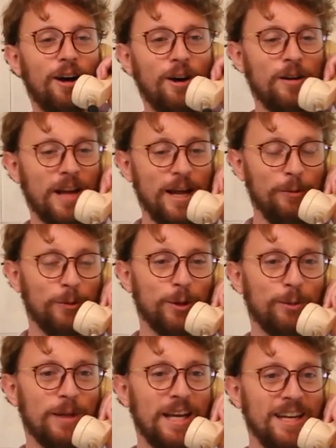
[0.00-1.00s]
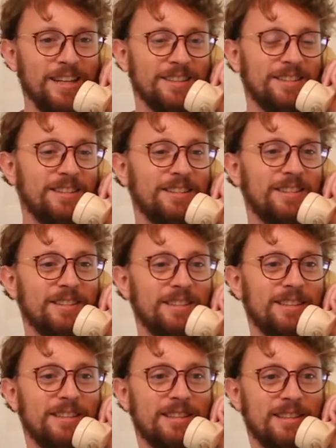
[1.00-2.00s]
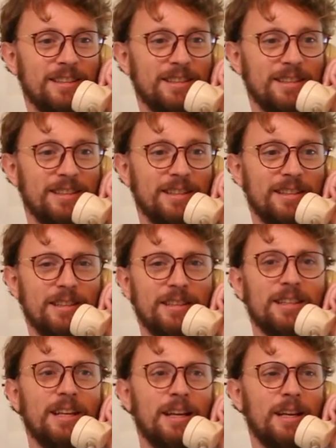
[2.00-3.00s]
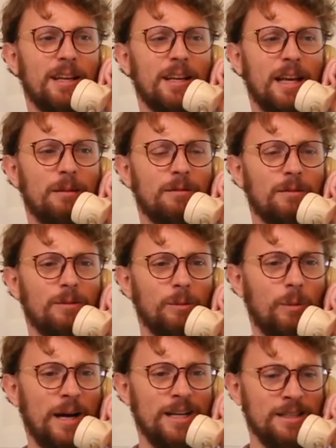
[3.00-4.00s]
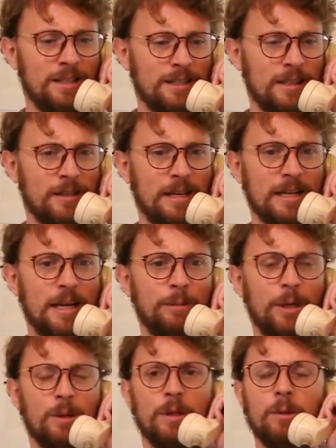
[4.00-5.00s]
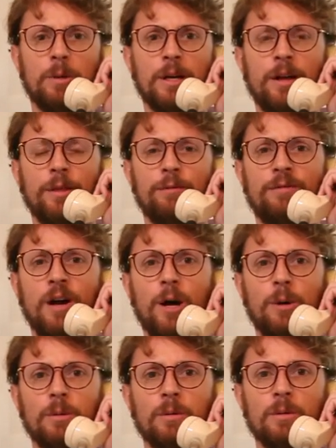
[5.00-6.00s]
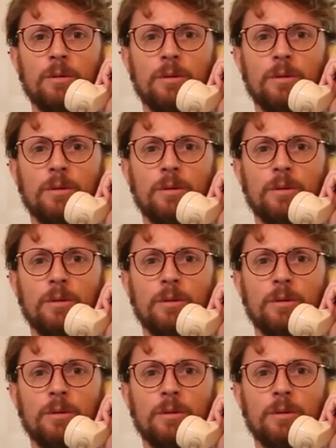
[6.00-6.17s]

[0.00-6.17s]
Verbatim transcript: Oh, hey, roomie. Hey. Hey, why does it sound like I'm the only one on the phone?